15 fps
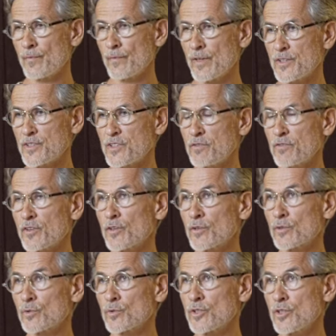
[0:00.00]
it's difficult
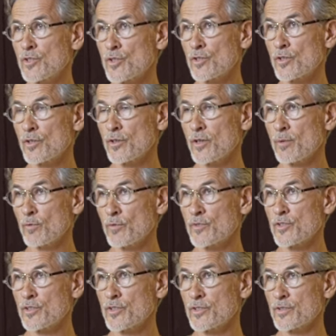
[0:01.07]
to teach in the name of
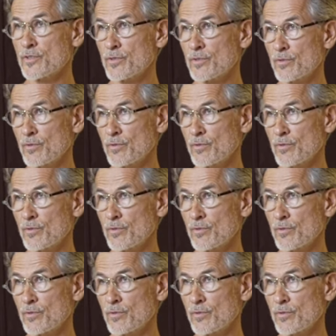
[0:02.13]
Jesus.